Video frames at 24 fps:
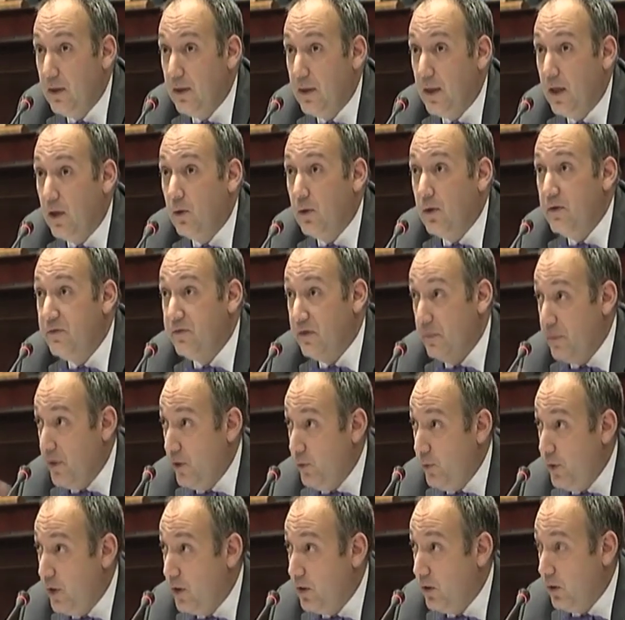Now, if I may
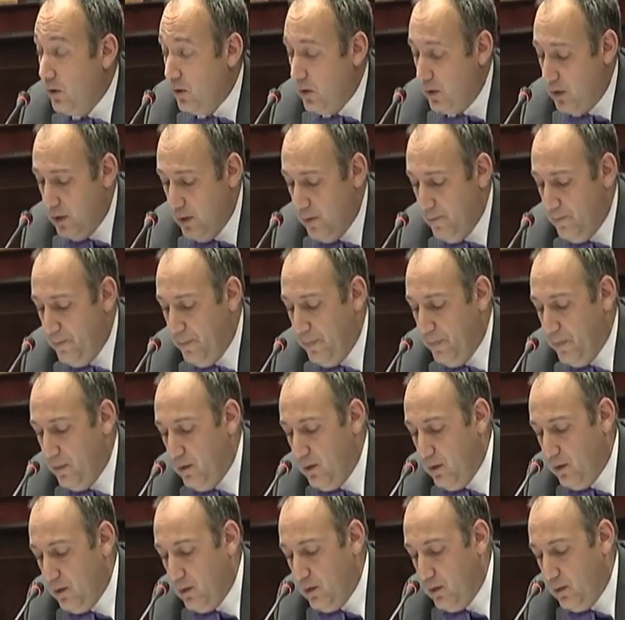recall,
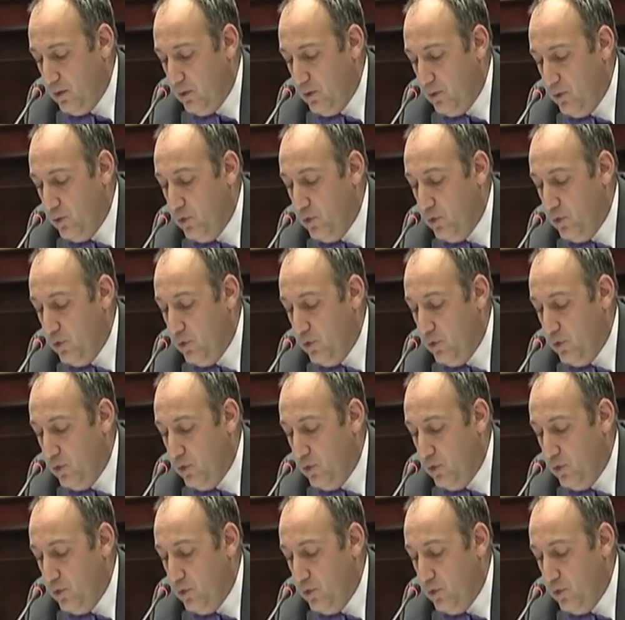the